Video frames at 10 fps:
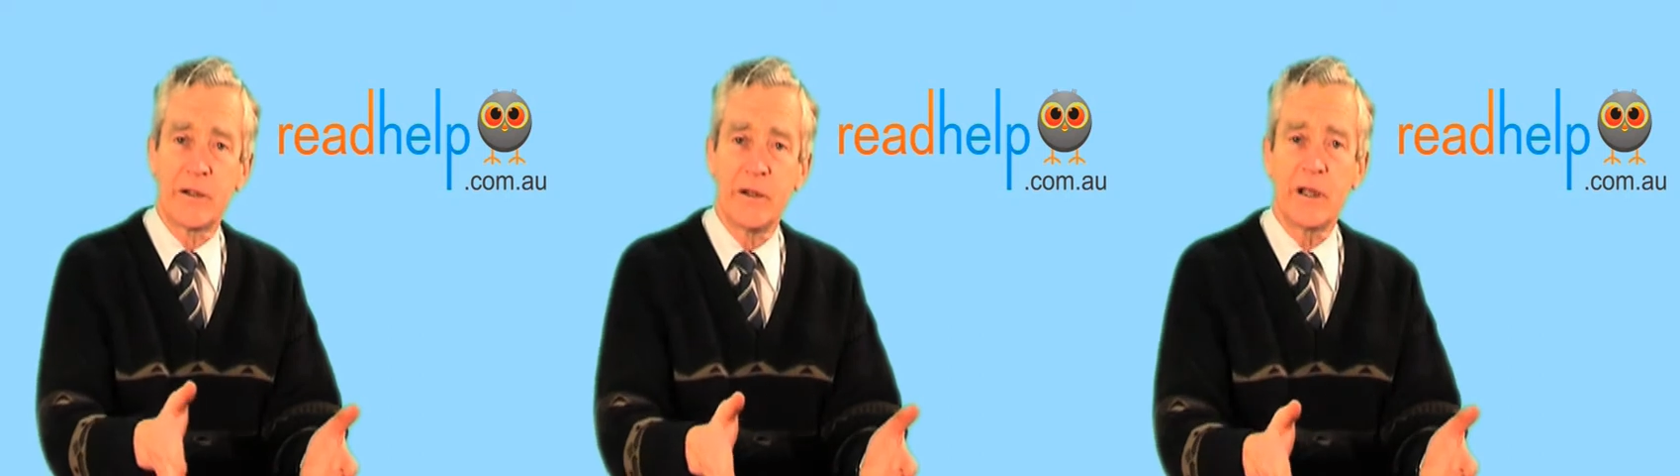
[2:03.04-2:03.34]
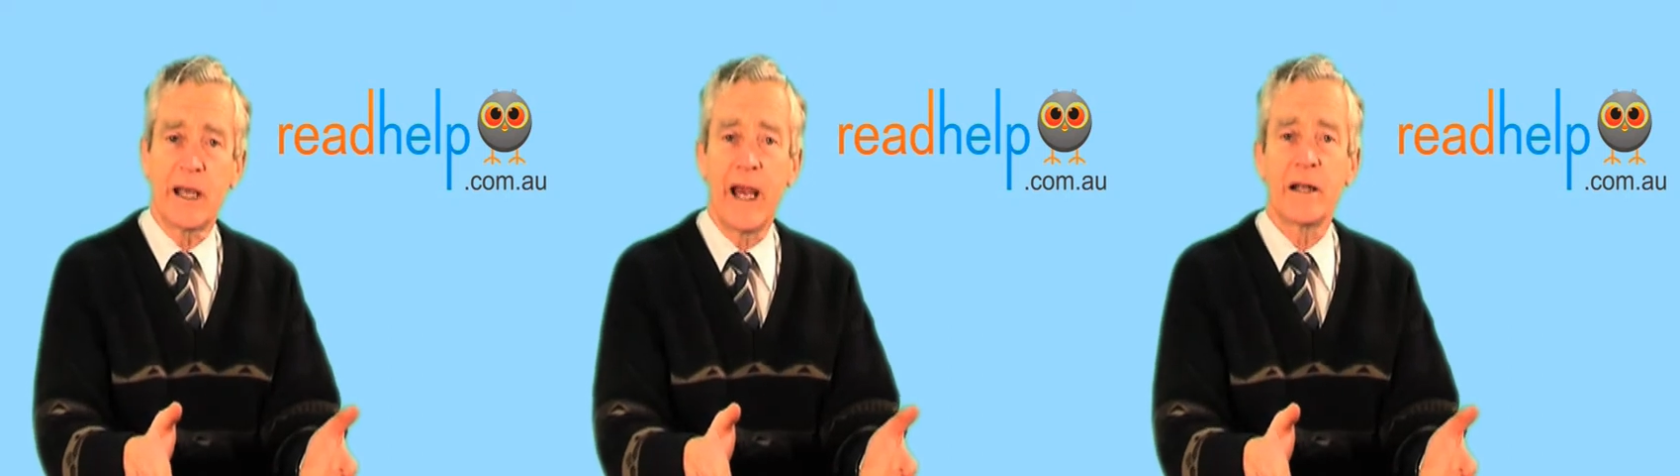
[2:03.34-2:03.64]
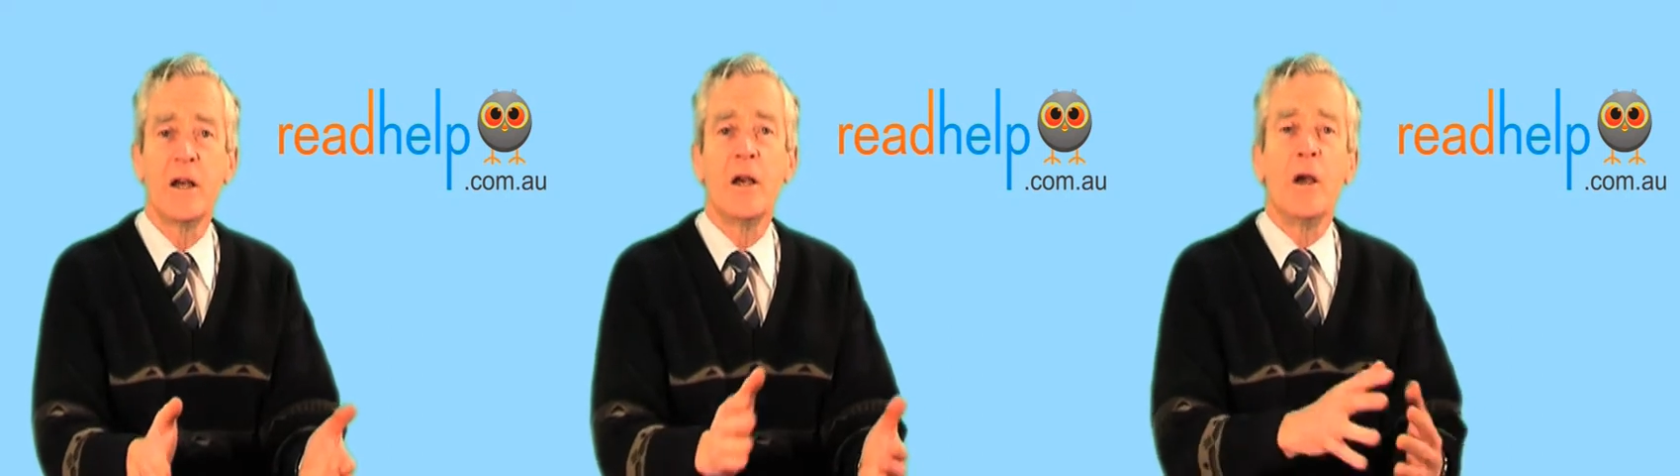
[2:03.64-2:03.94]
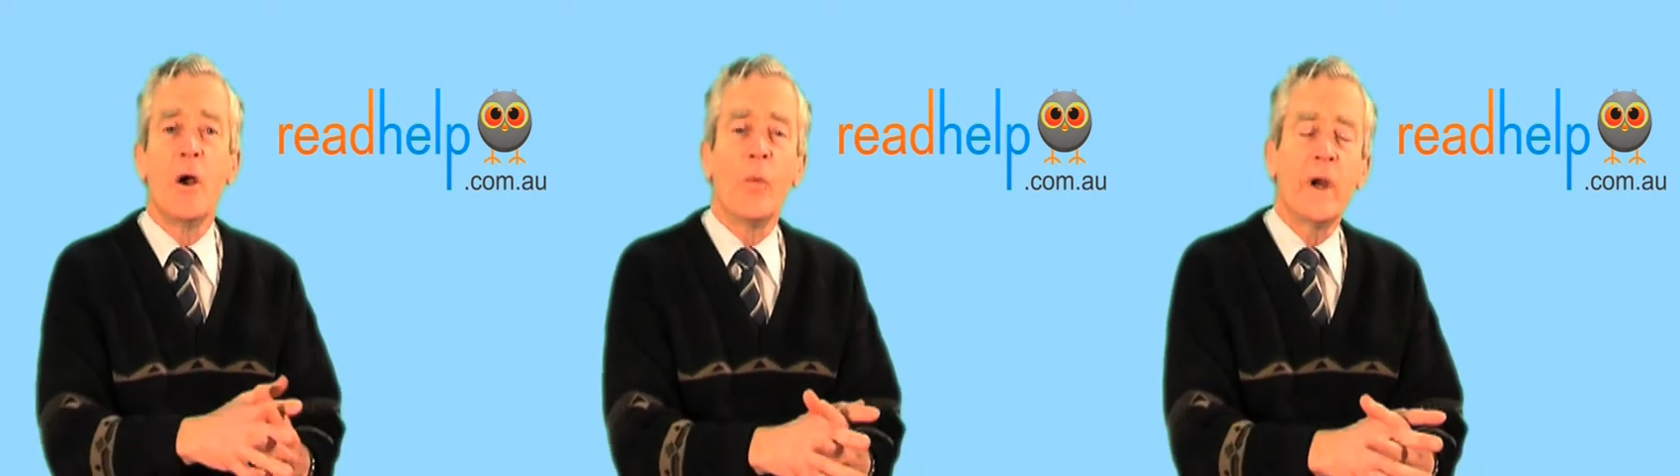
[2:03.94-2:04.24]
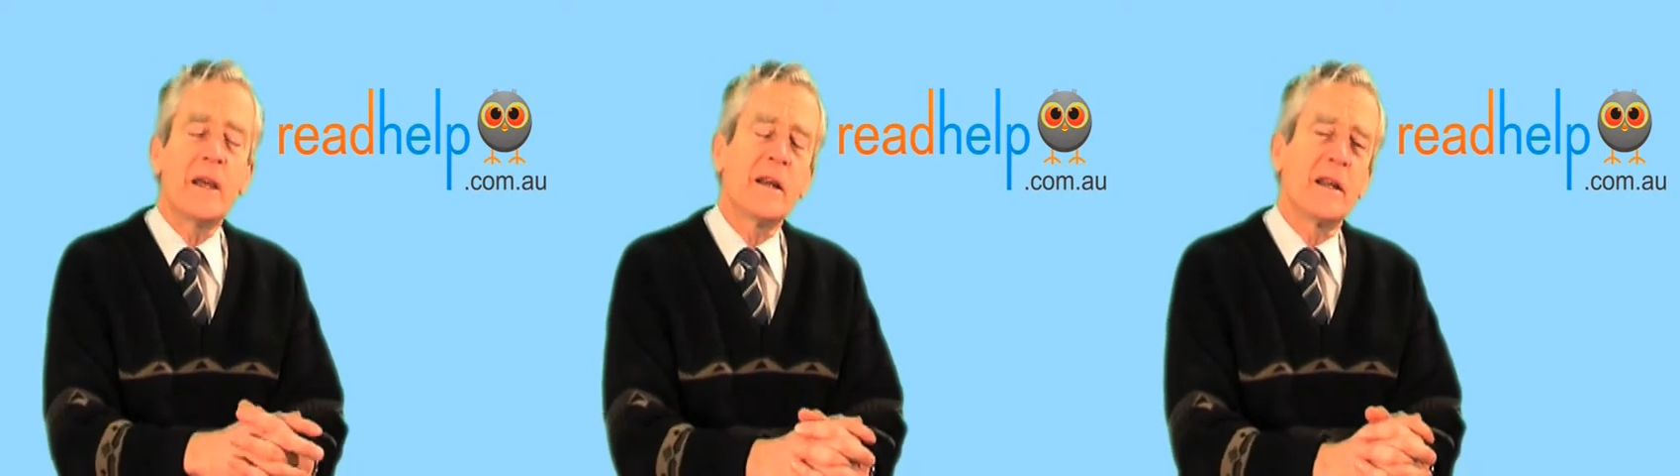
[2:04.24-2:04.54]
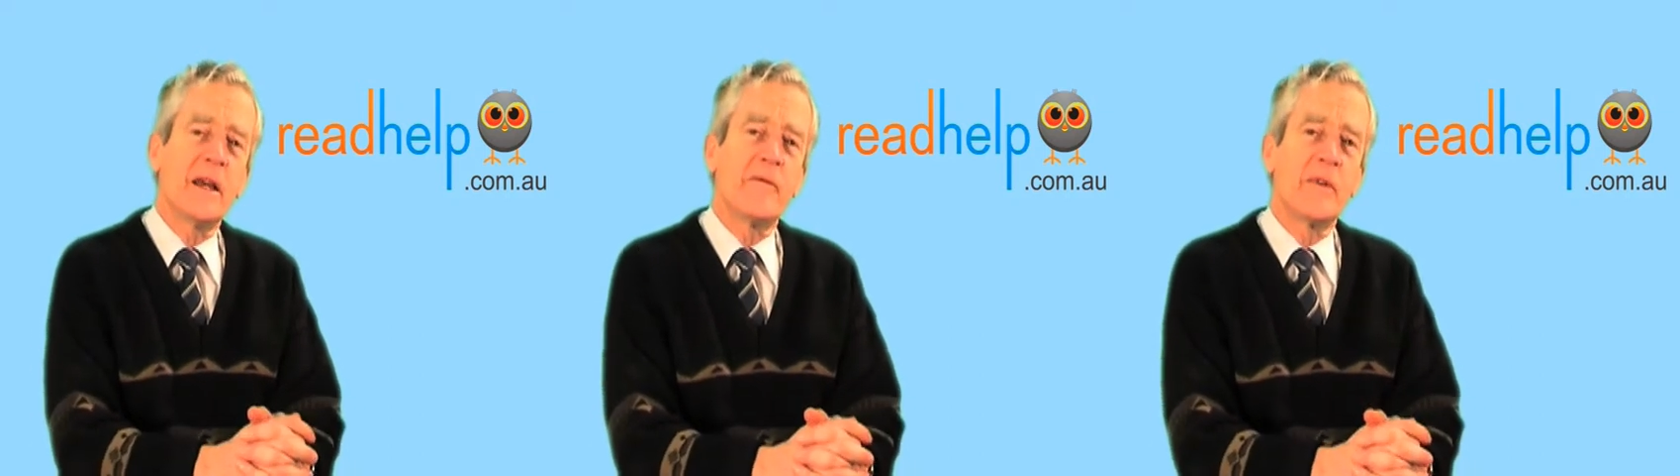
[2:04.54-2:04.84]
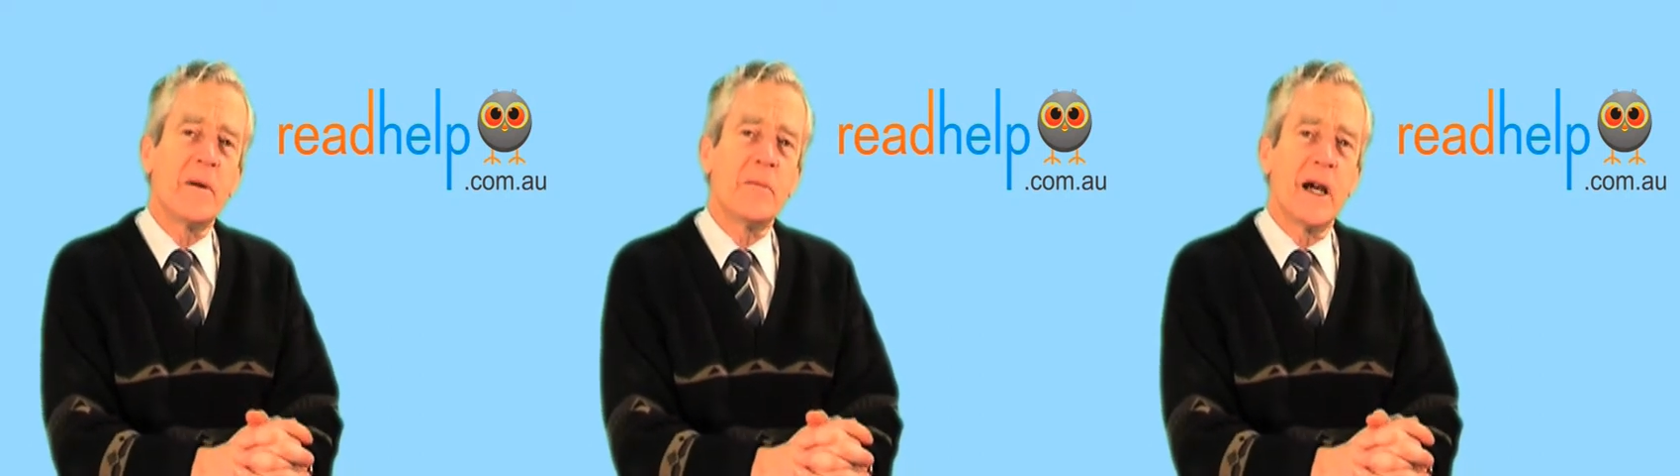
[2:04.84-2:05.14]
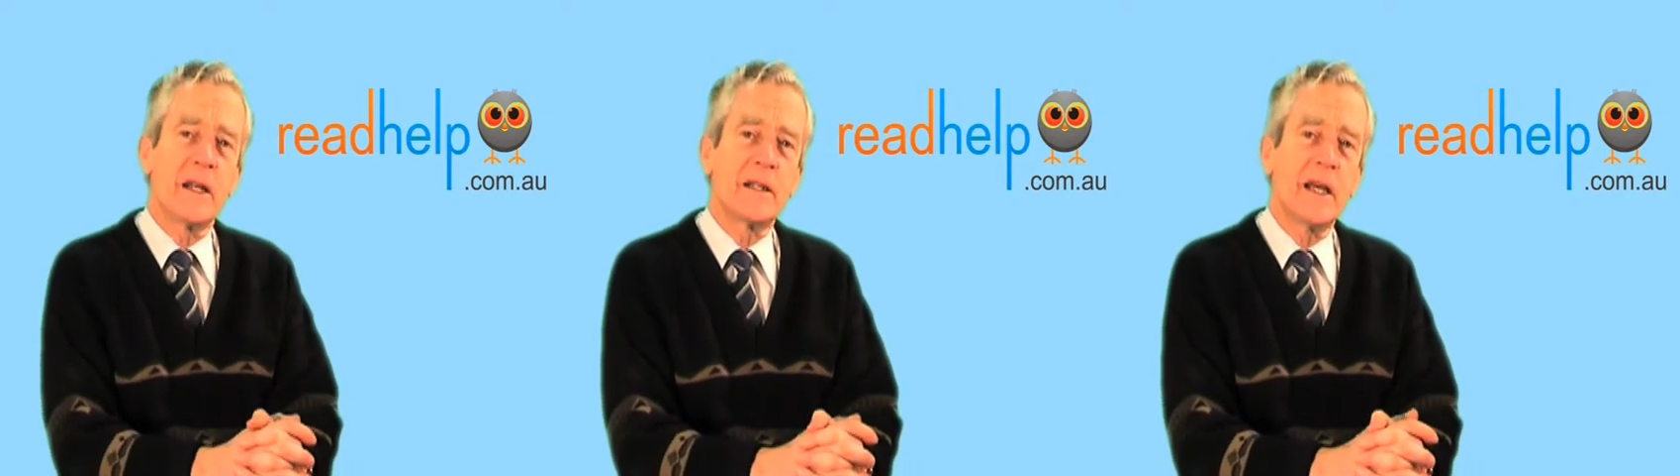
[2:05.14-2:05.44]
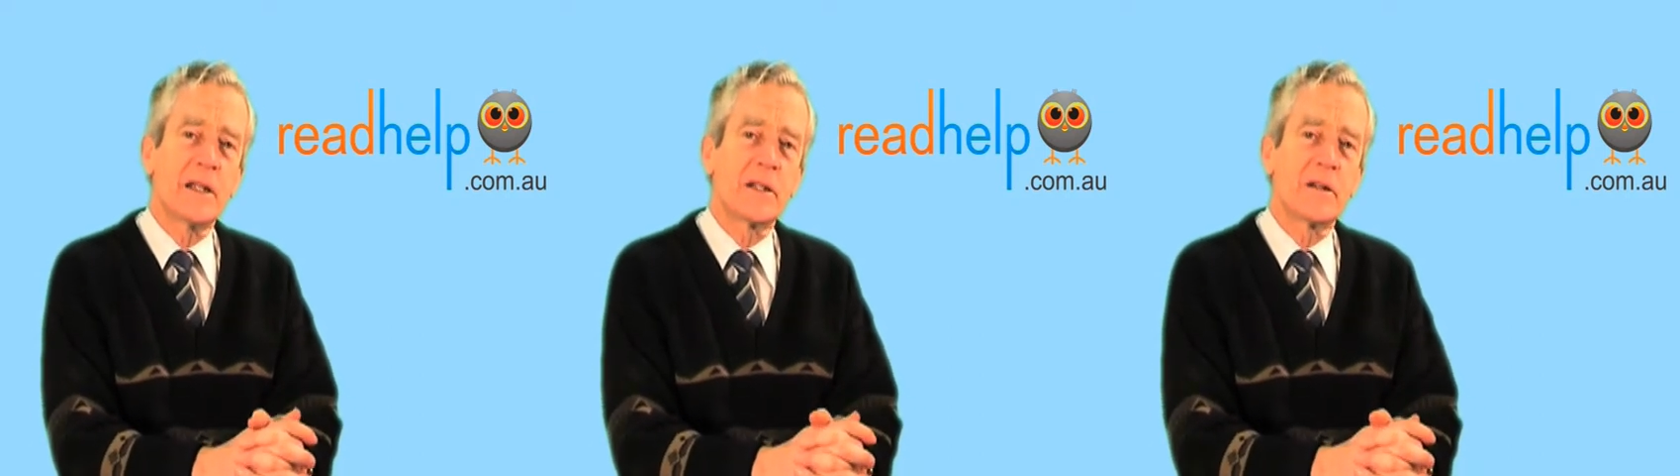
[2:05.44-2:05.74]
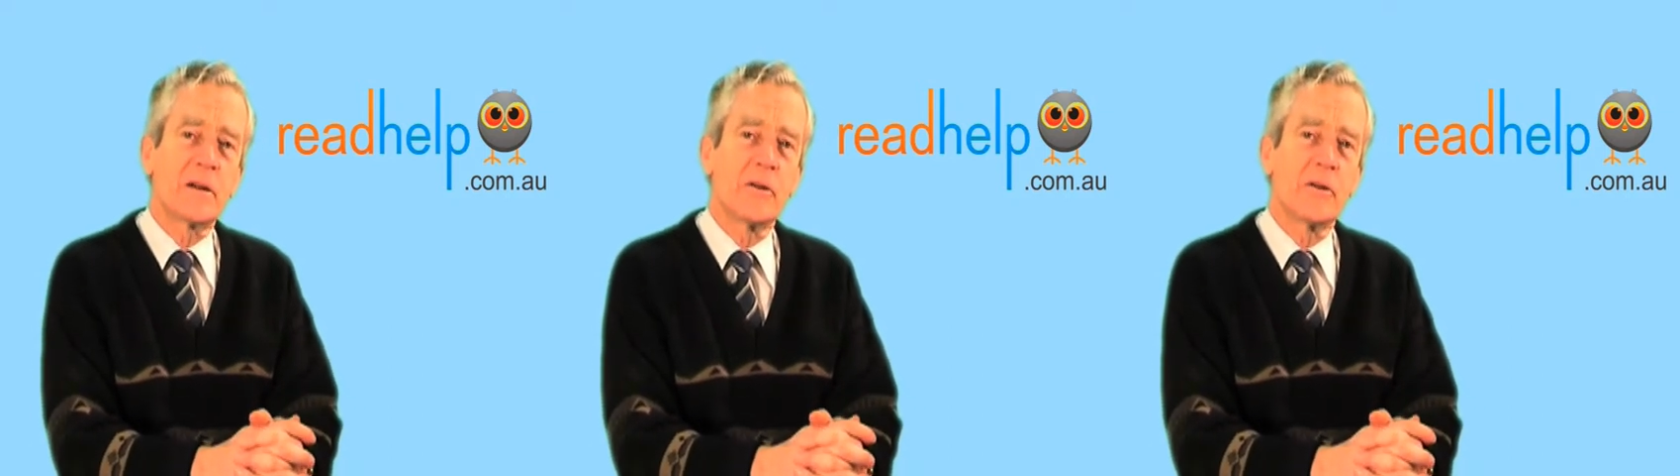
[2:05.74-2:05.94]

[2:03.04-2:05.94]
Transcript: t, cat, we can give them a test